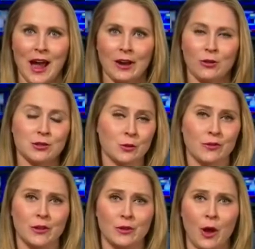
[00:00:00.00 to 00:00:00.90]
I also
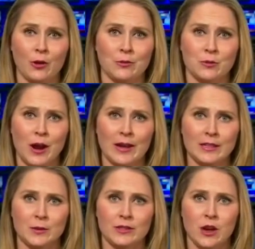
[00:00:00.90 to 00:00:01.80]
reviewed Odom's
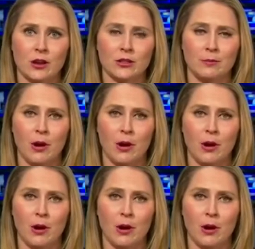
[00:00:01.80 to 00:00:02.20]
writings with Dr.